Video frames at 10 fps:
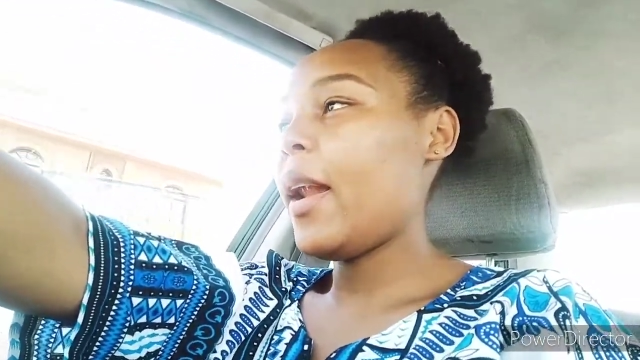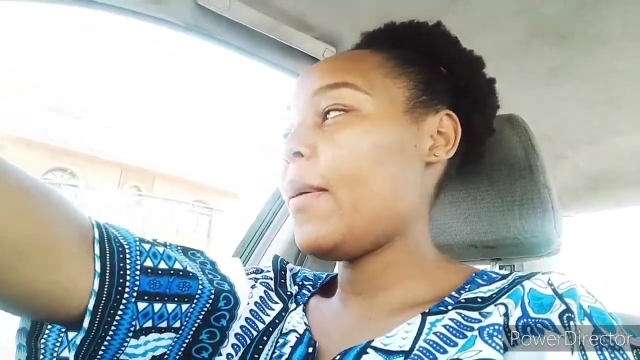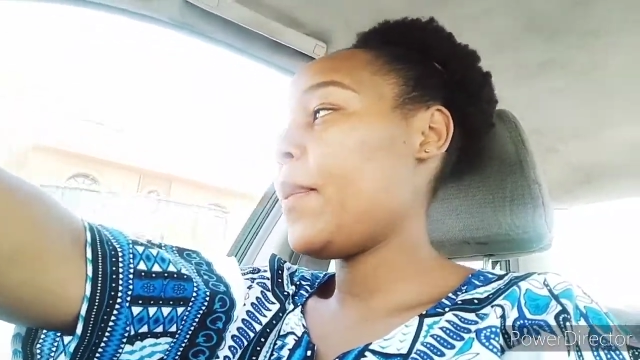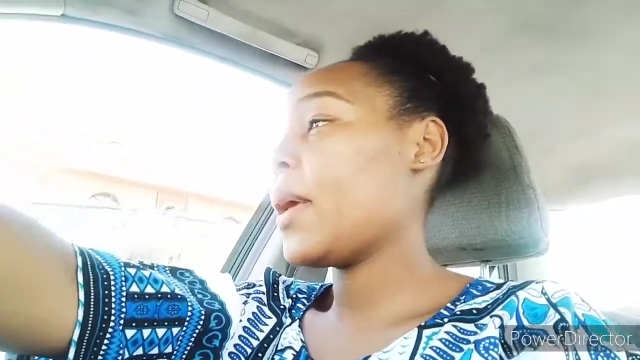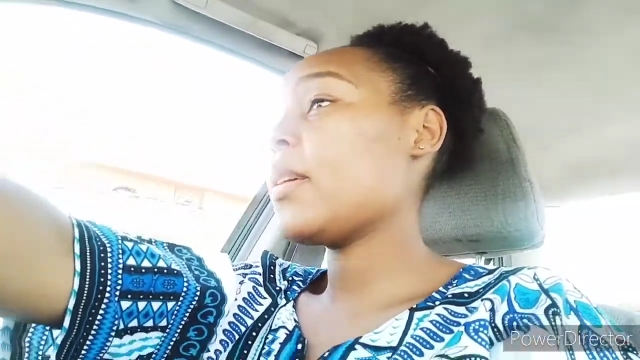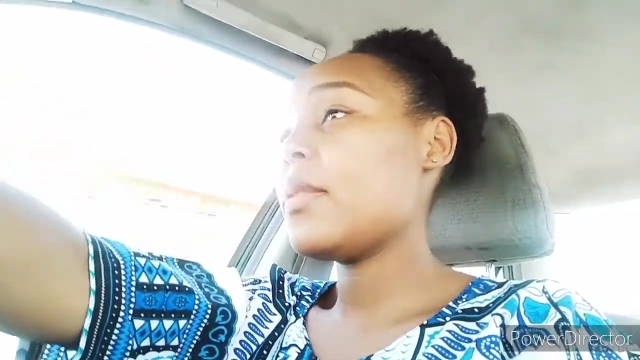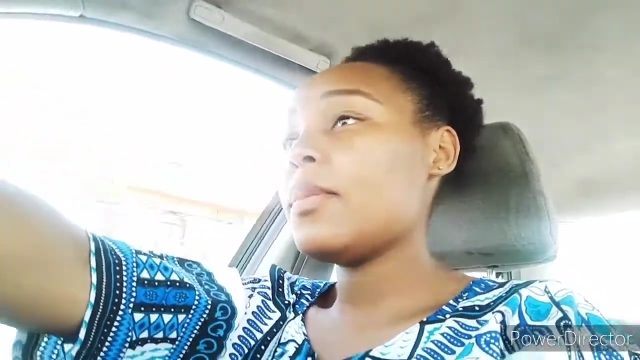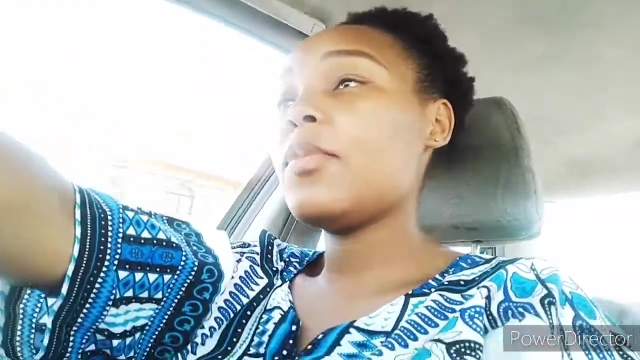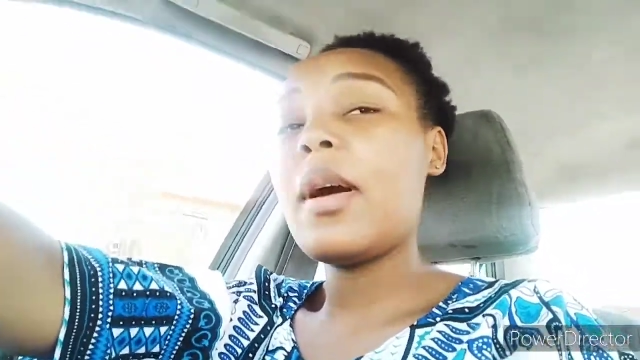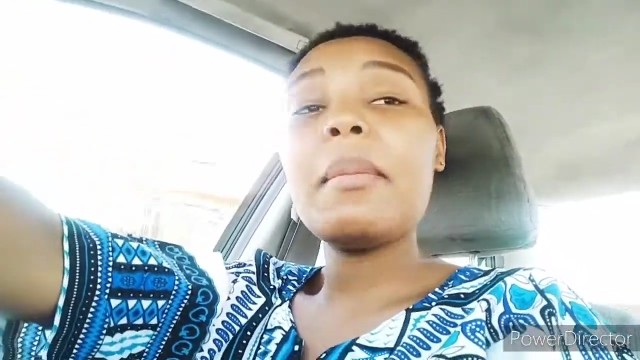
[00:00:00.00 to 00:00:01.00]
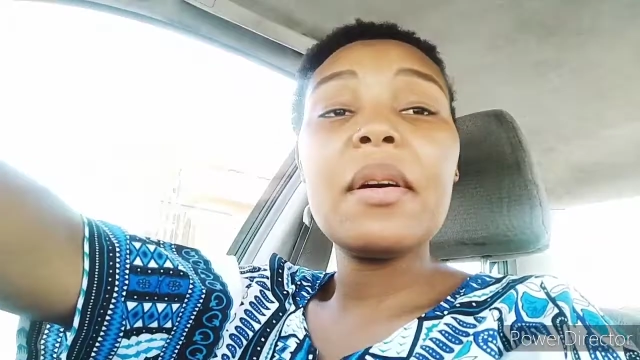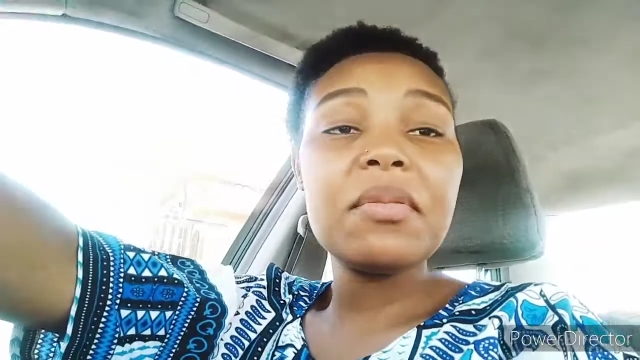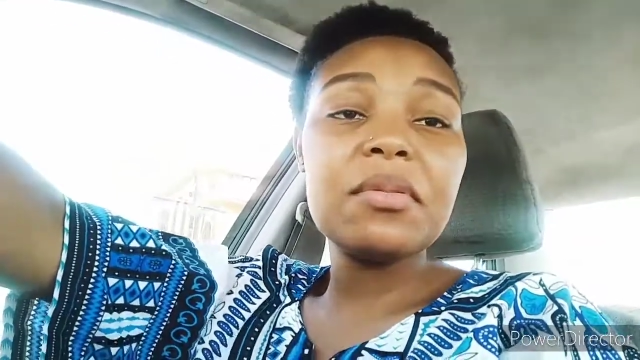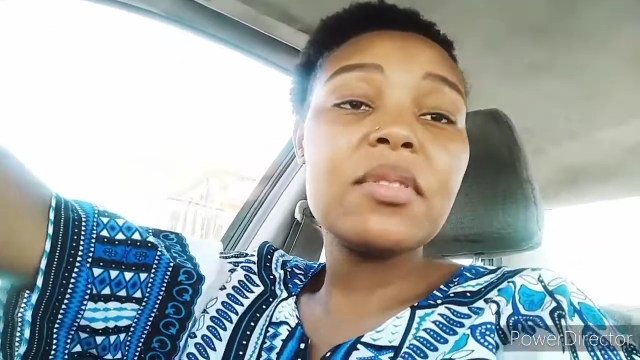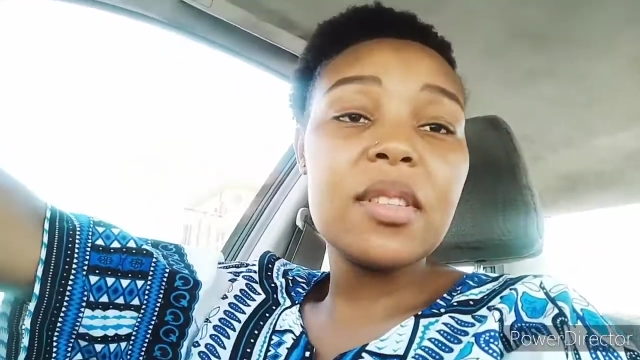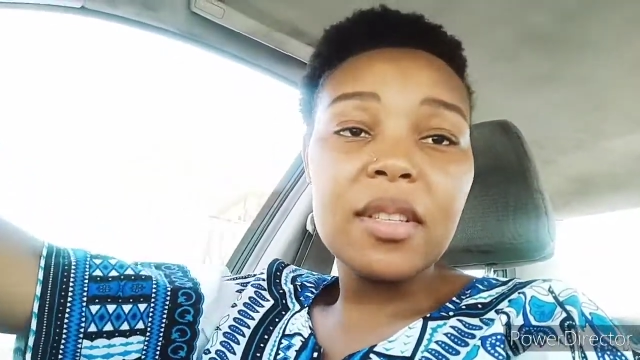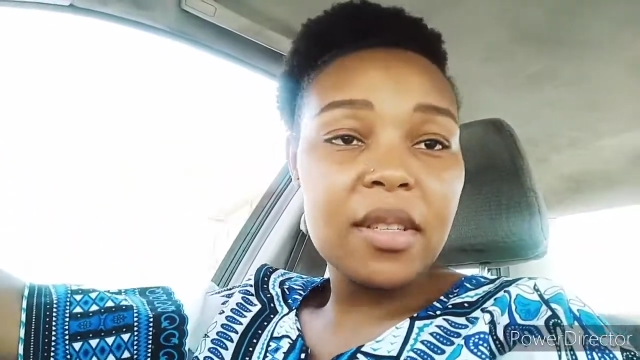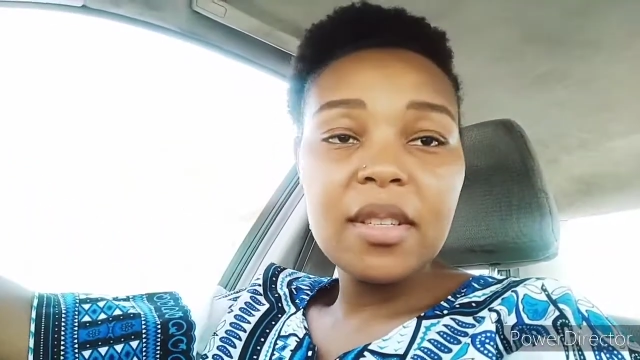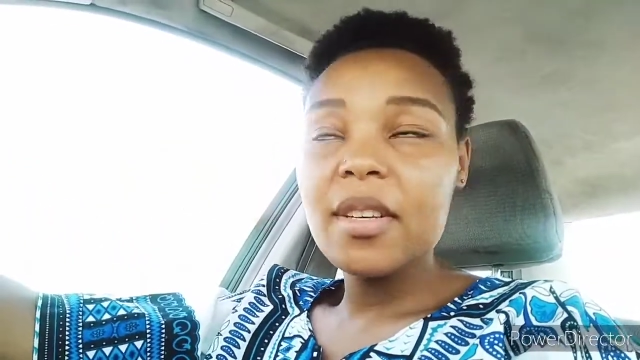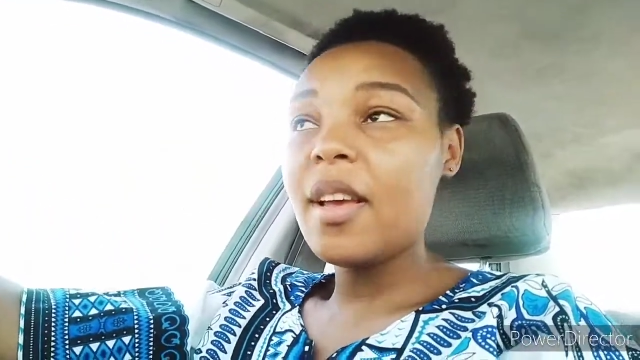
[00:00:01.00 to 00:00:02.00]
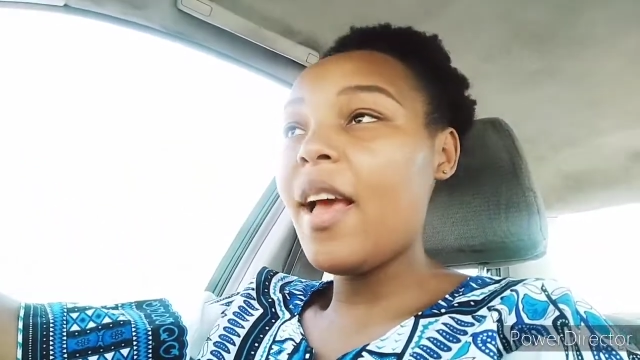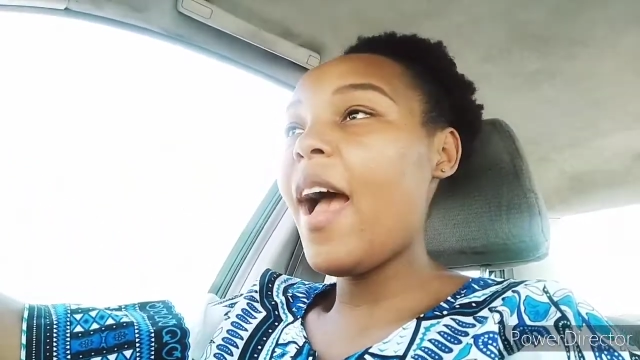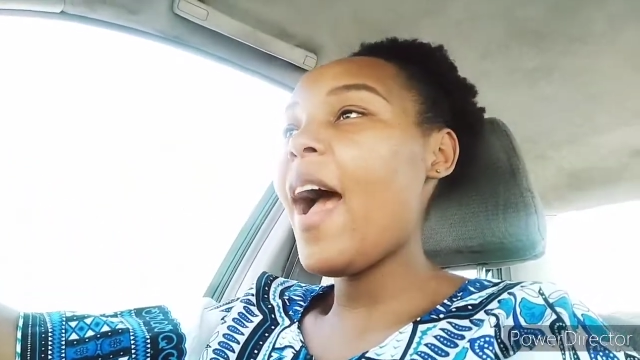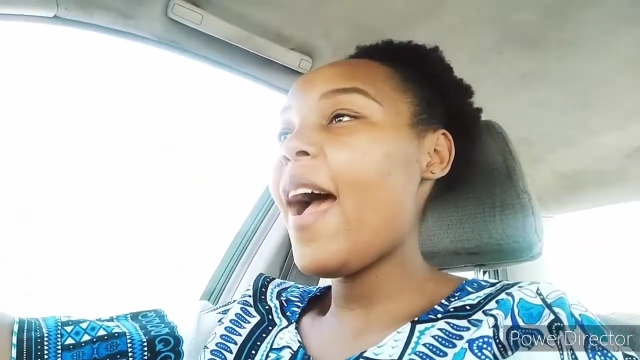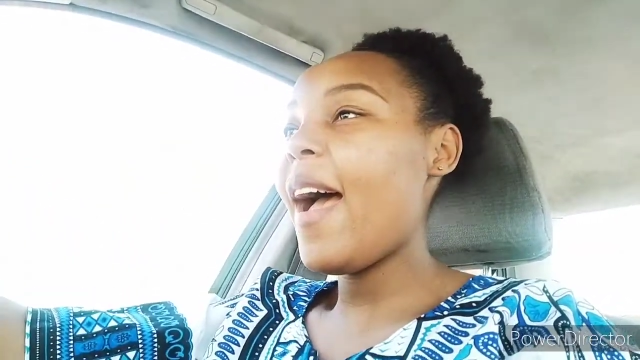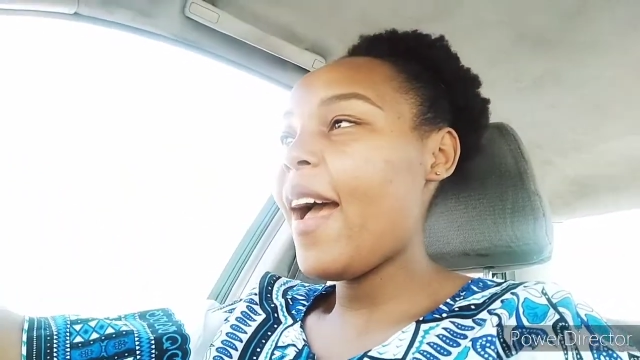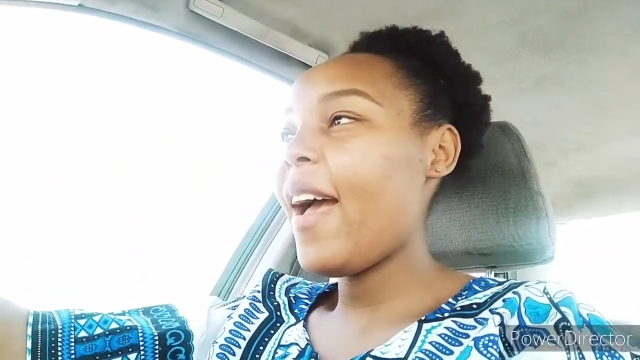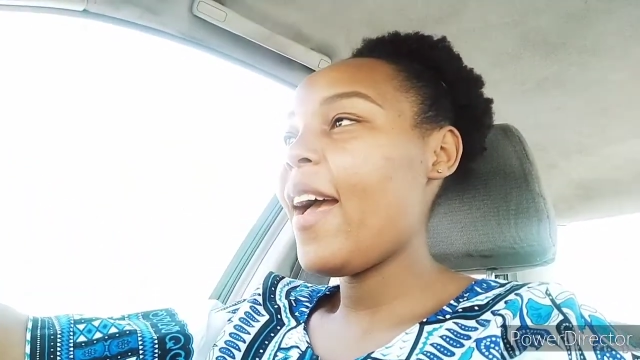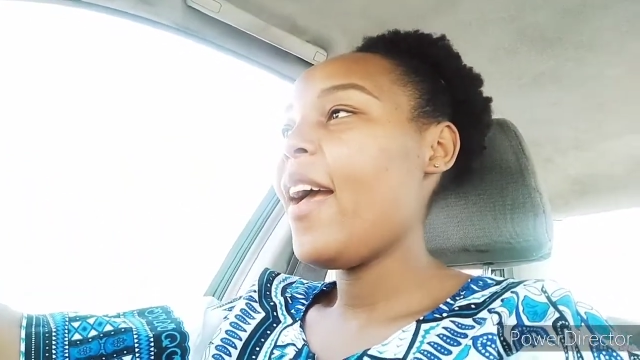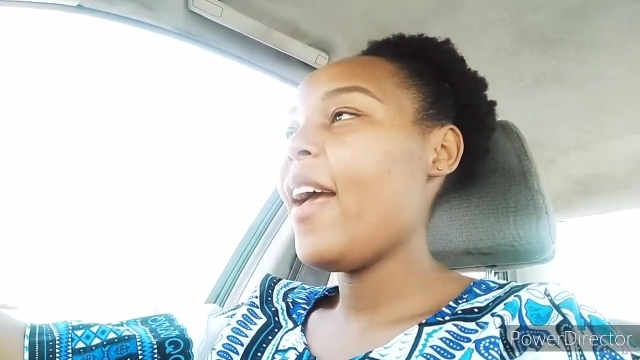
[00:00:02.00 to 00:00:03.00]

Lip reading: Anapiga simu kama 50.